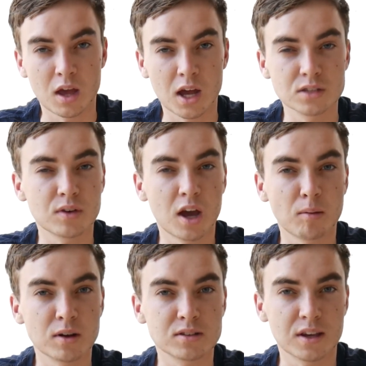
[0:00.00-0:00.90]
As for how
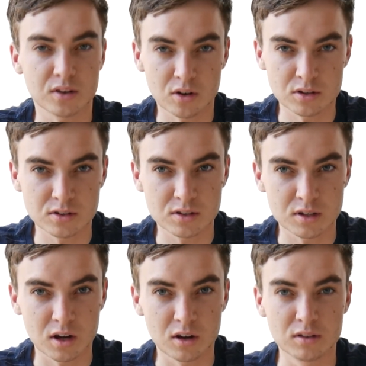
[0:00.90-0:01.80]
much that costs,
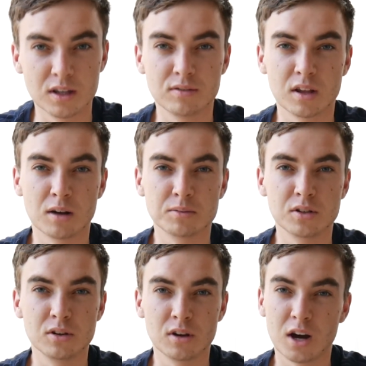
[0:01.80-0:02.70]
I'll leave that up to
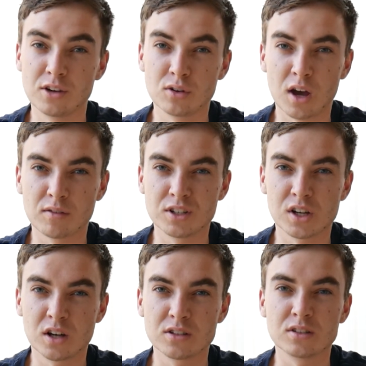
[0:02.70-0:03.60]
you. I do have a
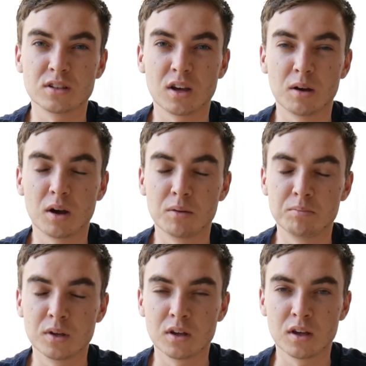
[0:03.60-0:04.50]
charging
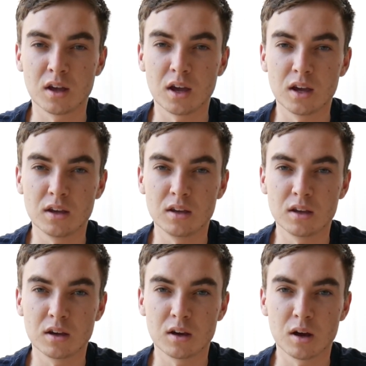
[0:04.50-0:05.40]
a
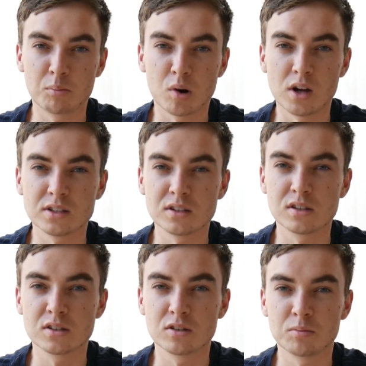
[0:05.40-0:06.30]
pricing
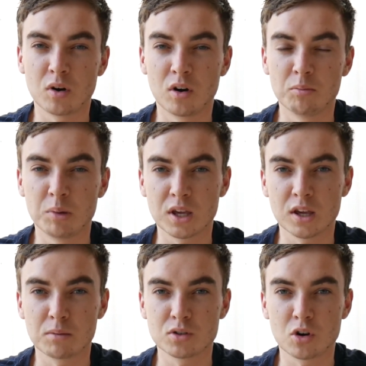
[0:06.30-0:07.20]
system on picking
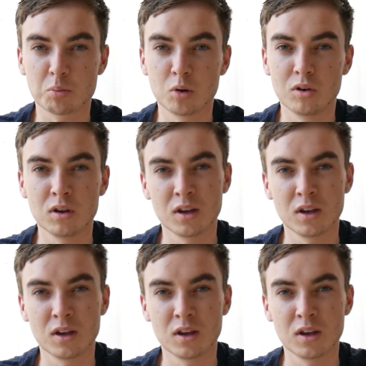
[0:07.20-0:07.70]
up dog poo.